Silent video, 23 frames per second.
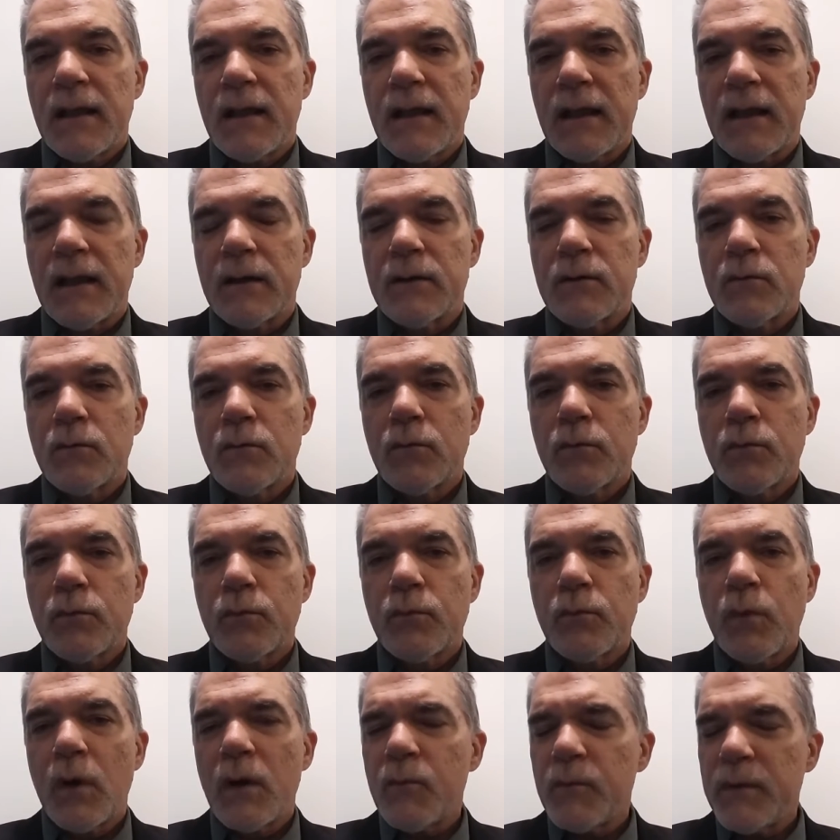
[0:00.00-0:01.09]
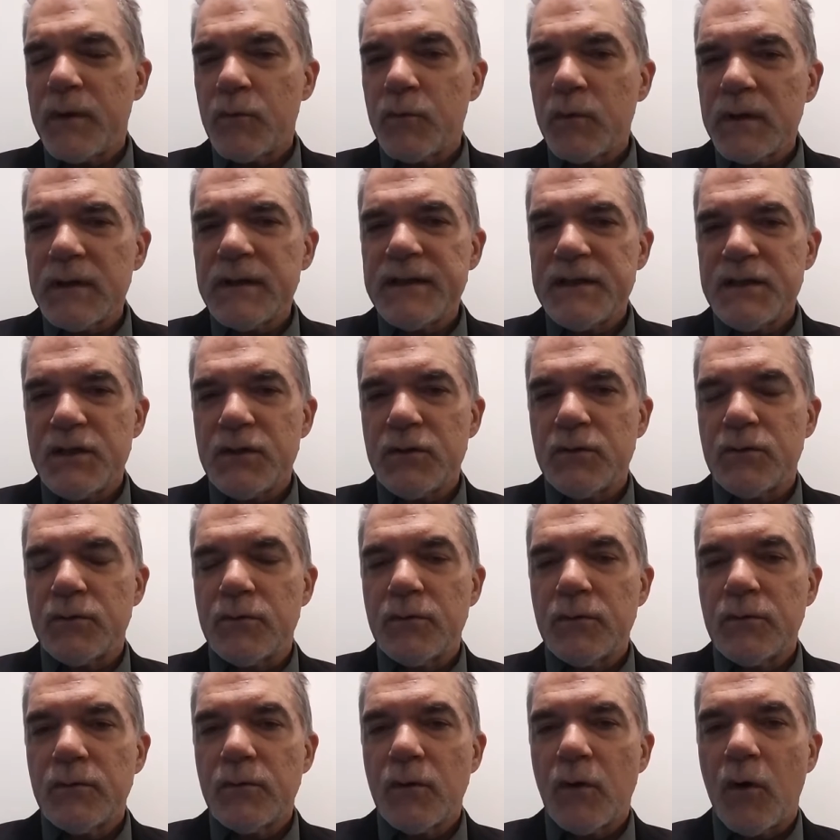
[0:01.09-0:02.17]
And what we really
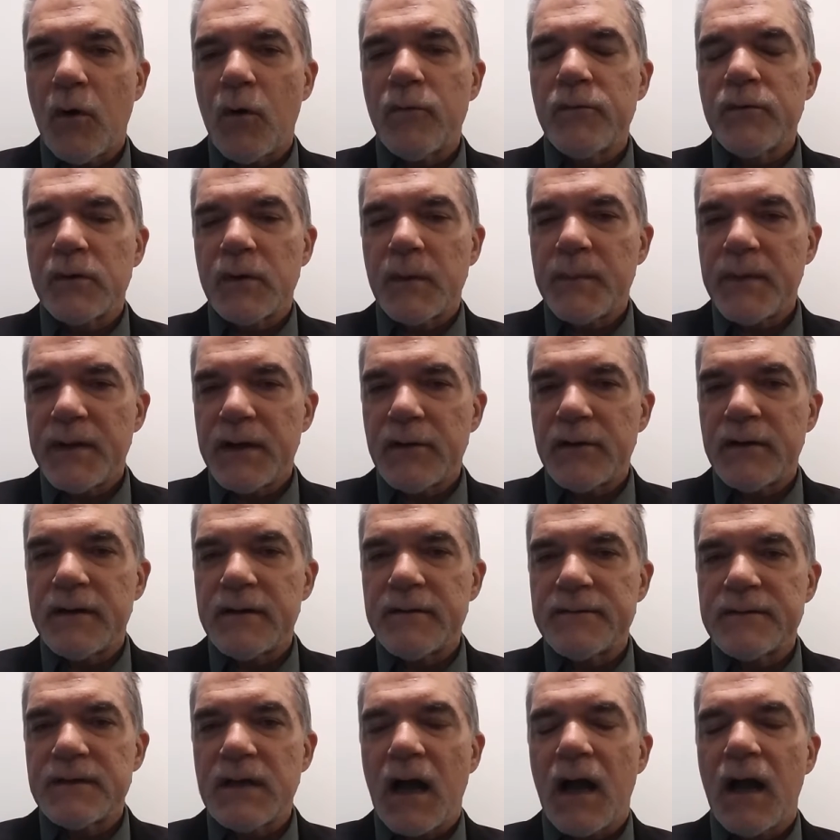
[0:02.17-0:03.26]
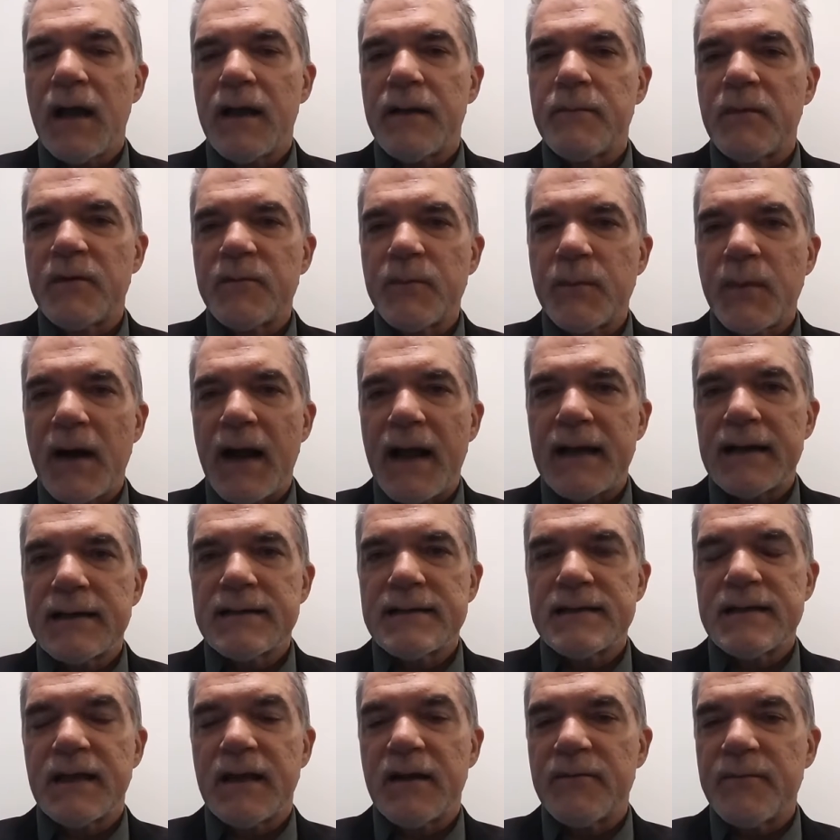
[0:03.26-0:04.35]
do over a period of time of
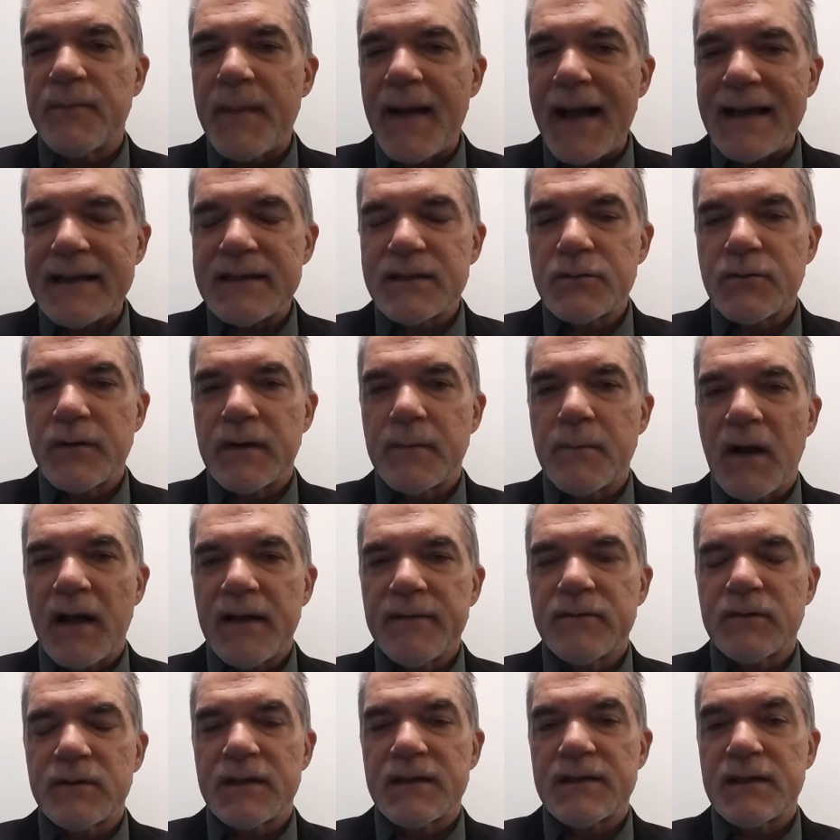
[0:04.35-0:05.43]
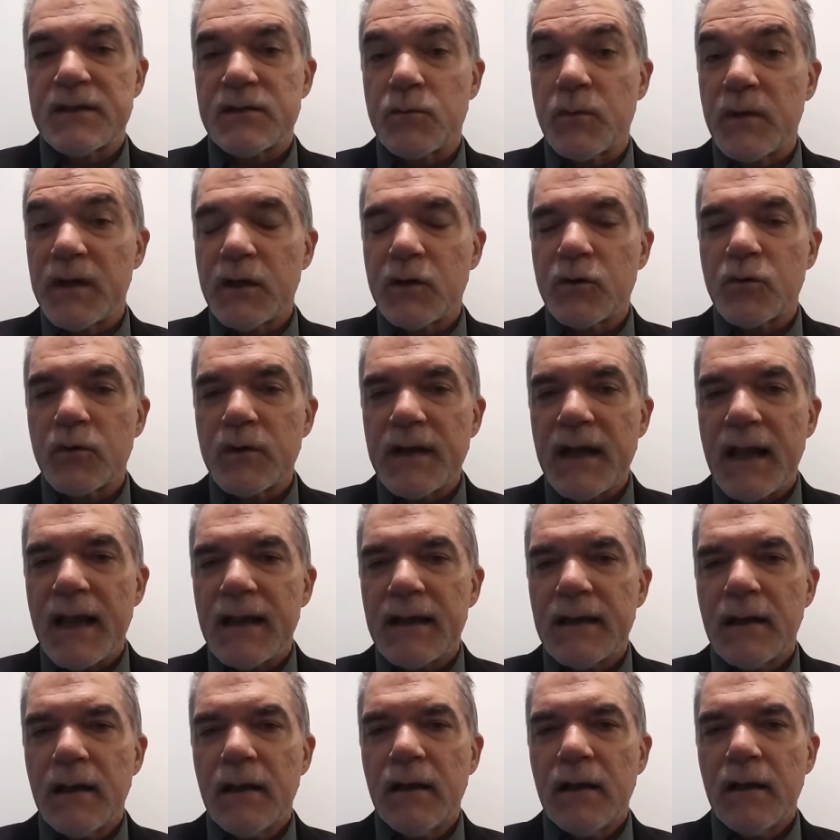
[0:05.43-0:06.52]
practicing, of mastering mindfulness, is we
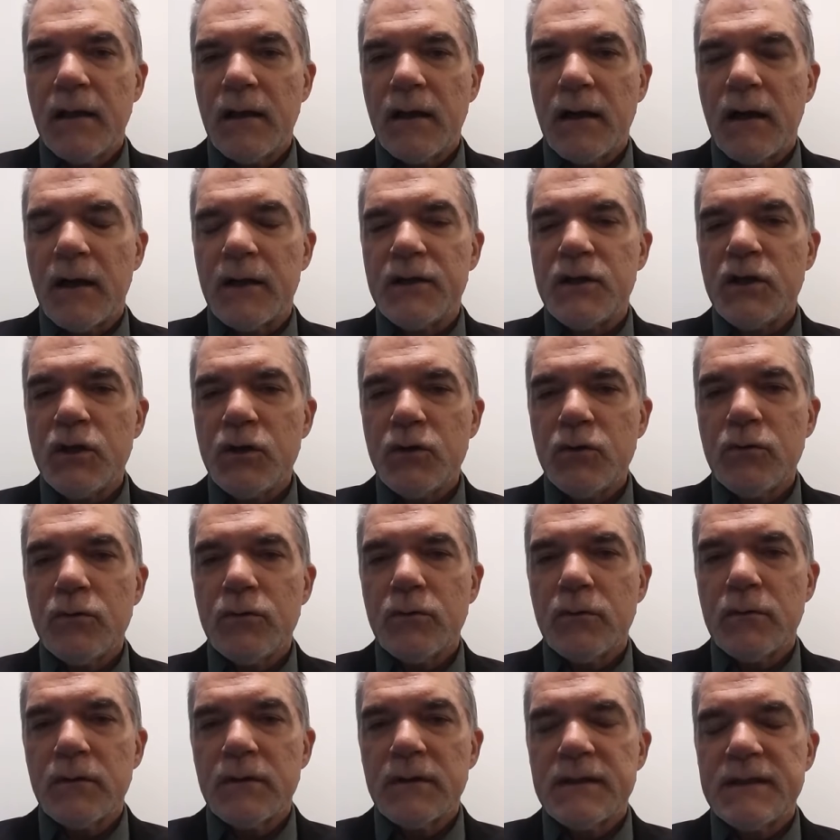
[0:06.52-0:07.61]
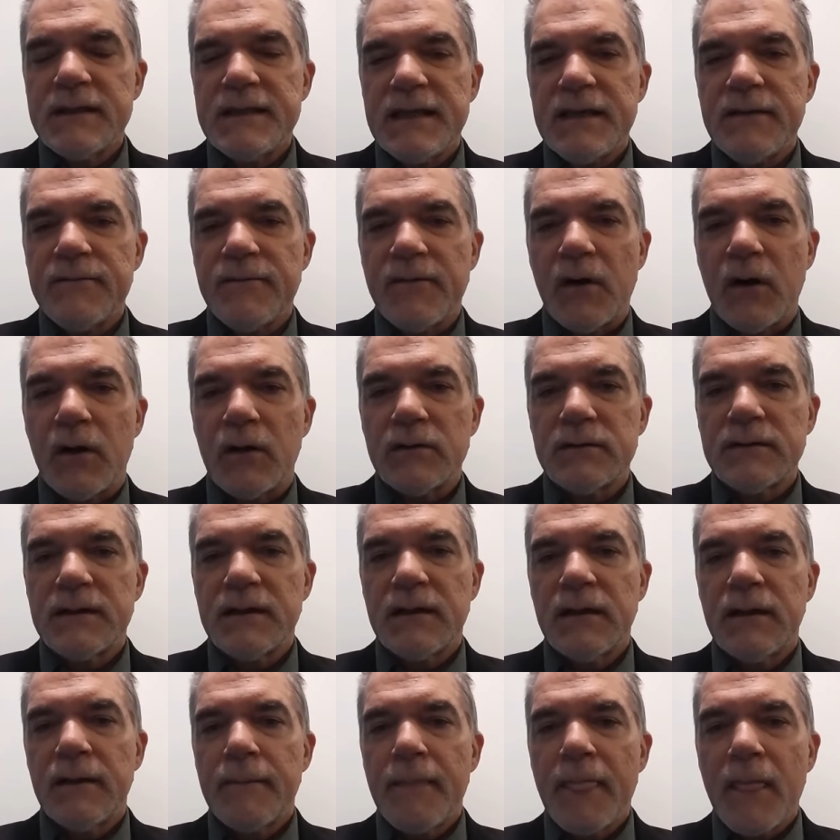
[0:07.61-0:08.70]
create a new default.
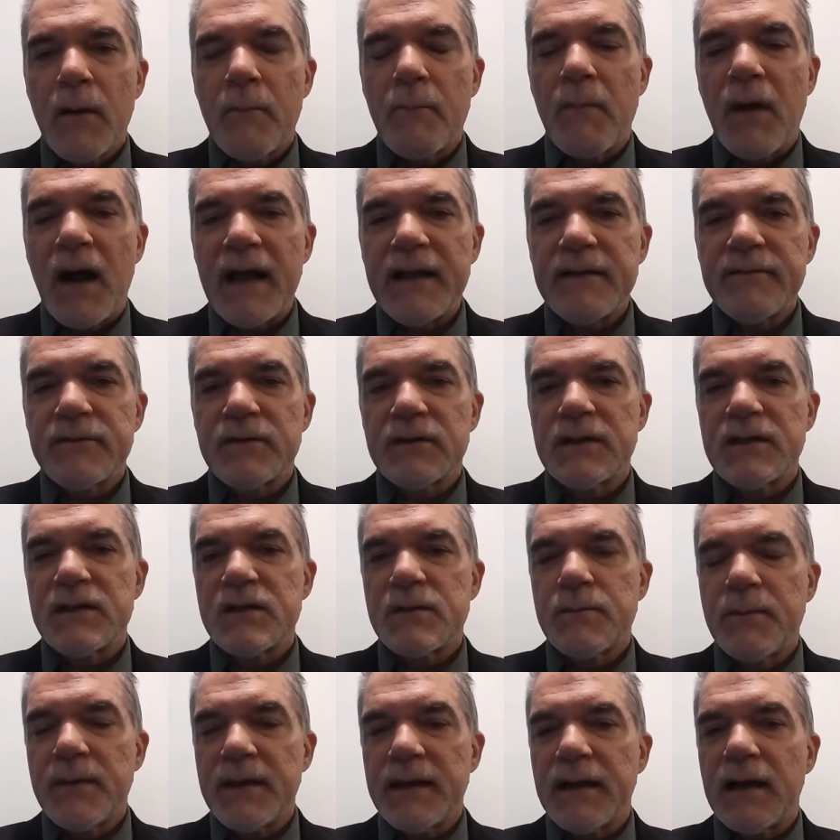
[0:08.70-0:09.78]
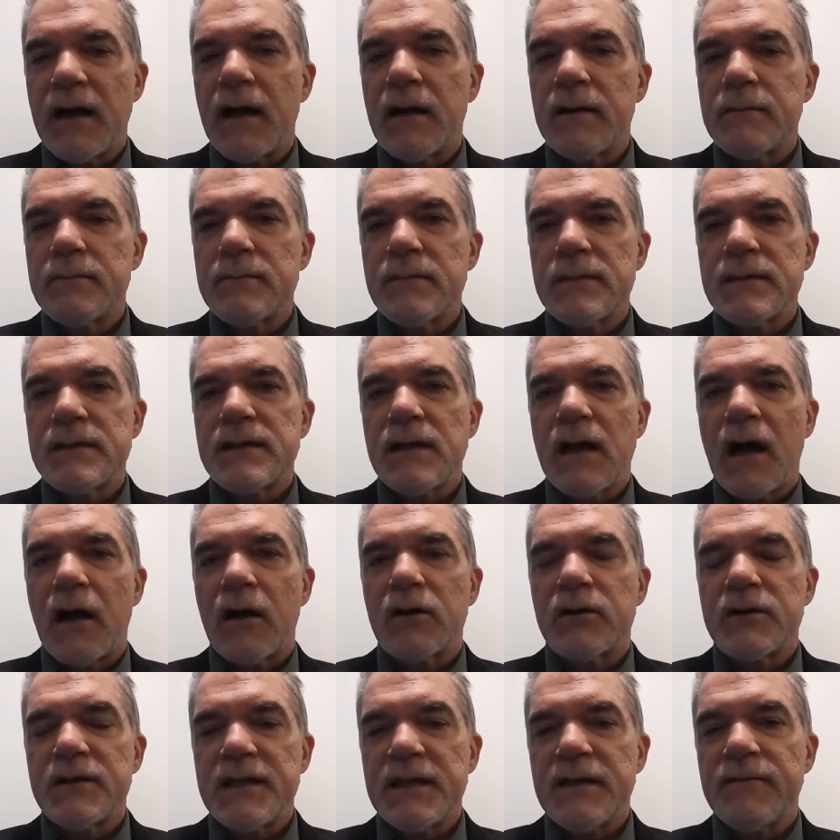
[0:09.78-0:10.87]
Mindfulness becomes
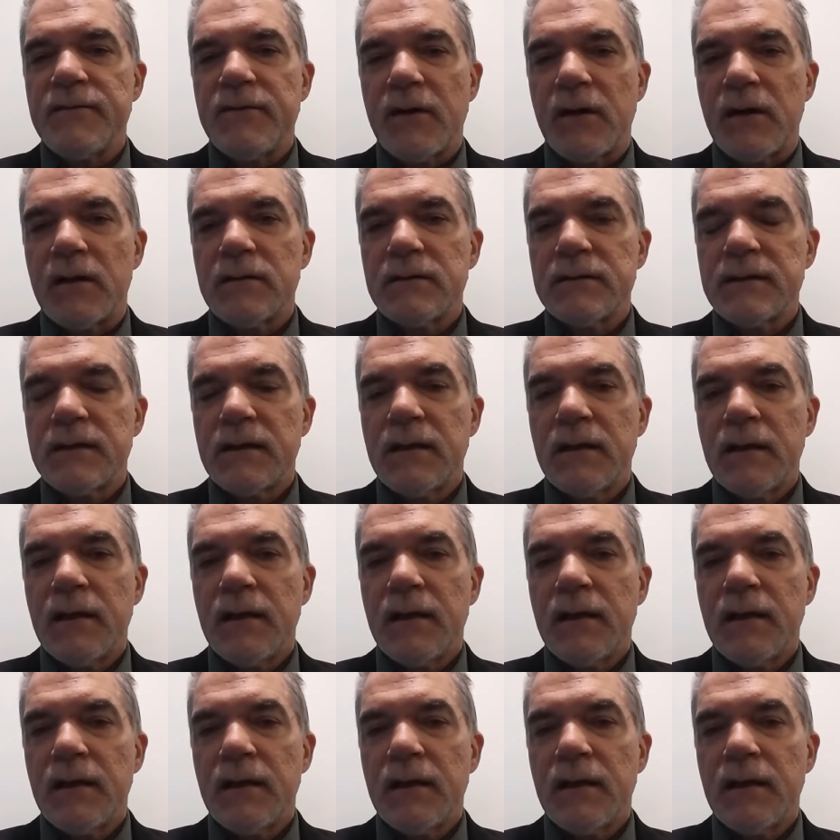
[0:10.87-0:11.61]
our default.